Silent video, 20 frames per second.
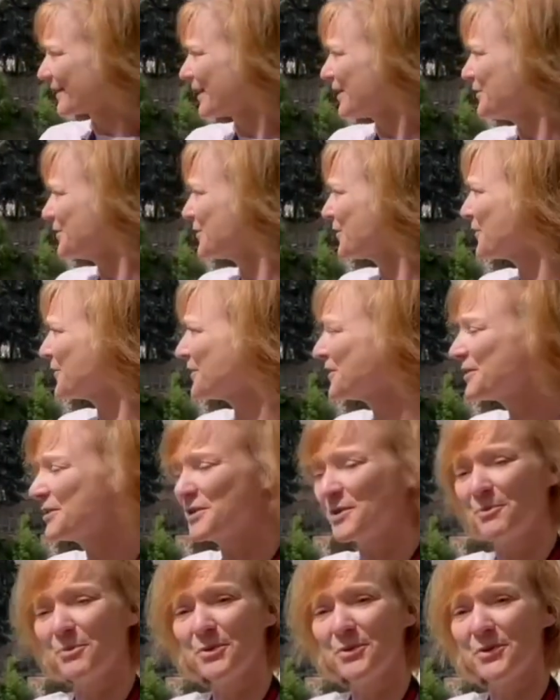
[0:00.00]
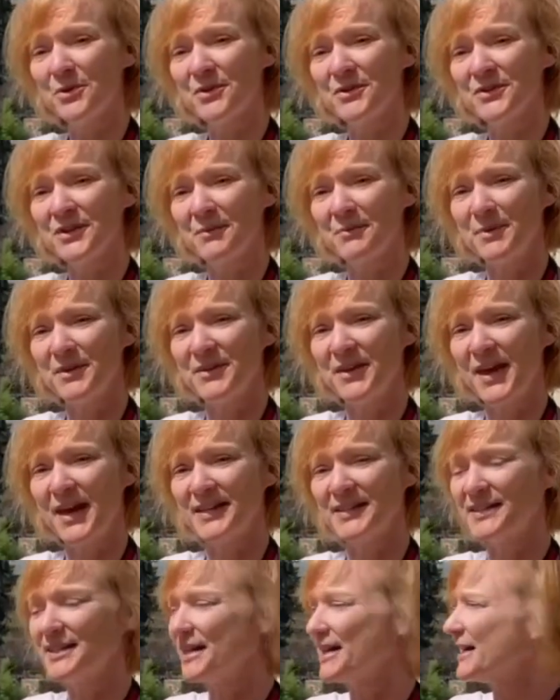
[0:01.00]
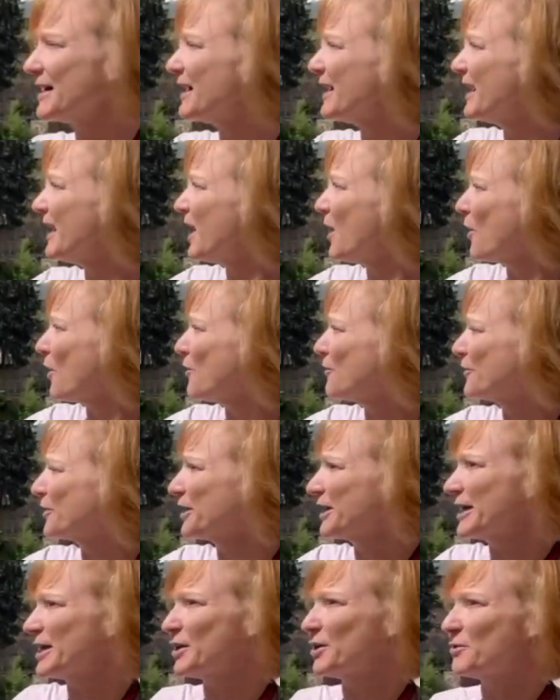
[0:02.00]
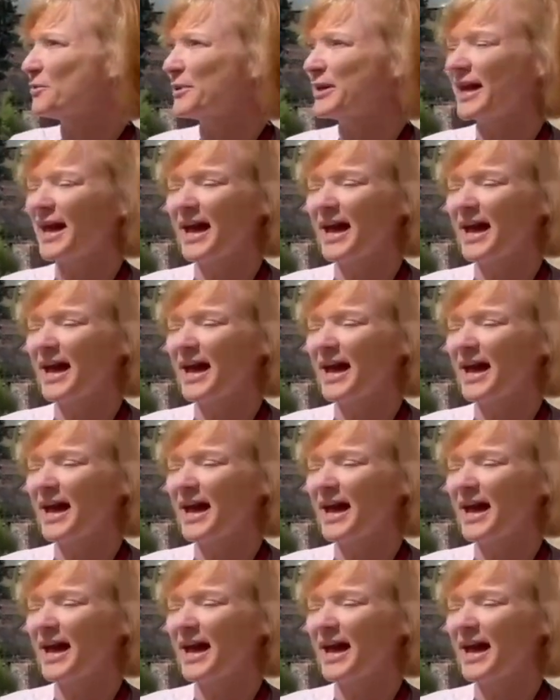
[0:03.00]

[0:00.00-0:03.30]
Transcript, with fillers: And so this is the pools of Bethesda. Over here we